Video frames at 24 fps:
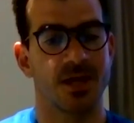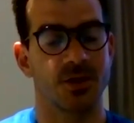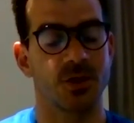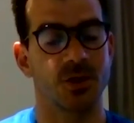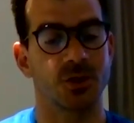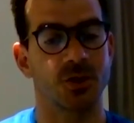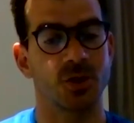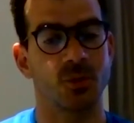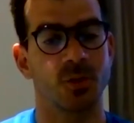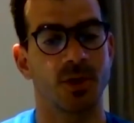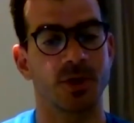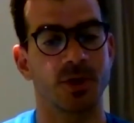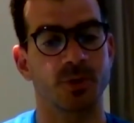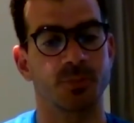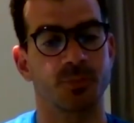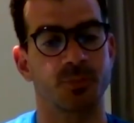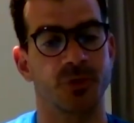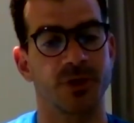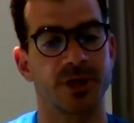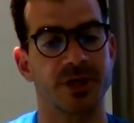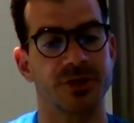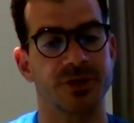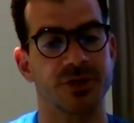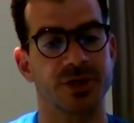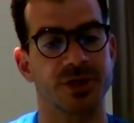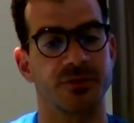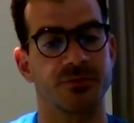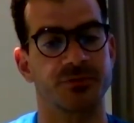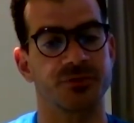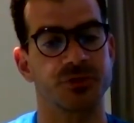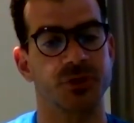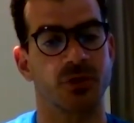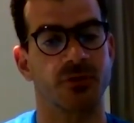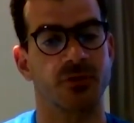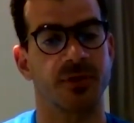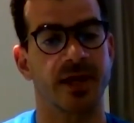You do what you preach, and
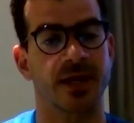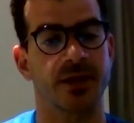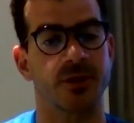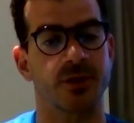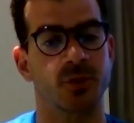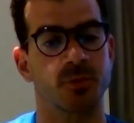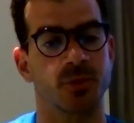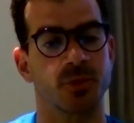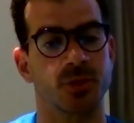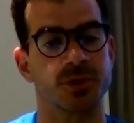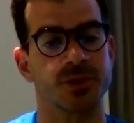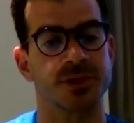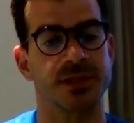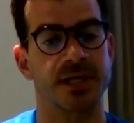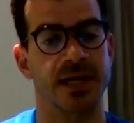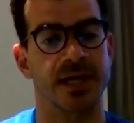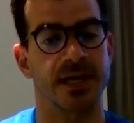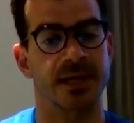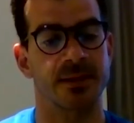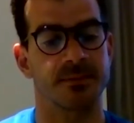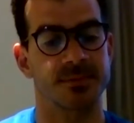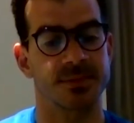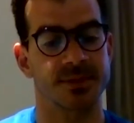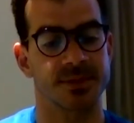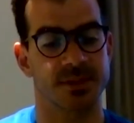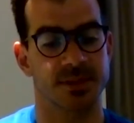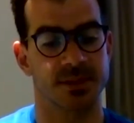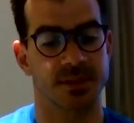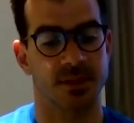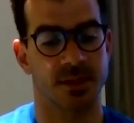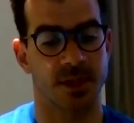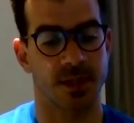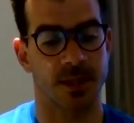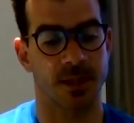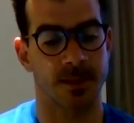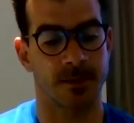you've shown that numerous
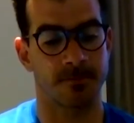times.